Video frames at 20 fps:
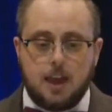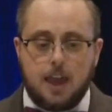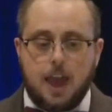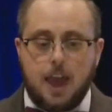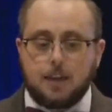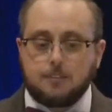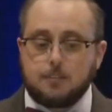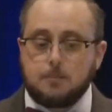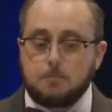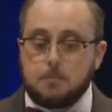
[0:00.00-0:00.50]

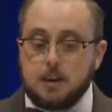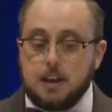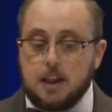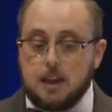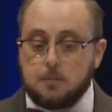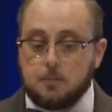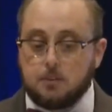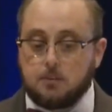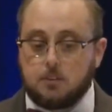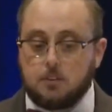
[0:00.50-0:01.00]
hasn't been
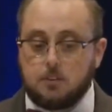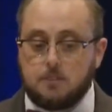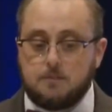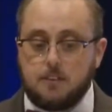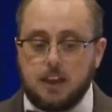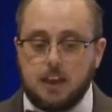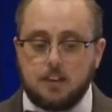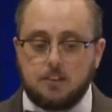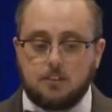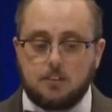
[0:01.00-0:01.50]
able to
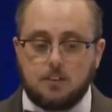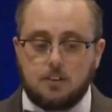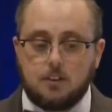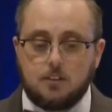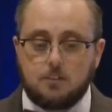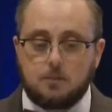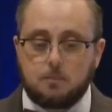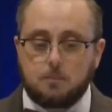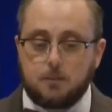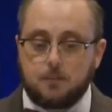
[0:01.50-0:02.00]
advance in
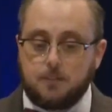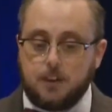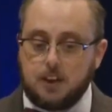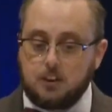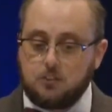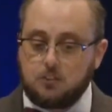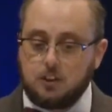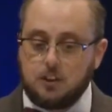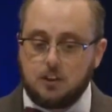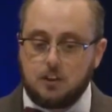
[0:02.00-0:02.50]
his
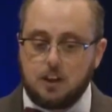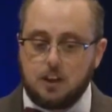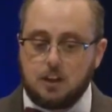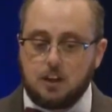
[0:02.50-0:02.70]
profession,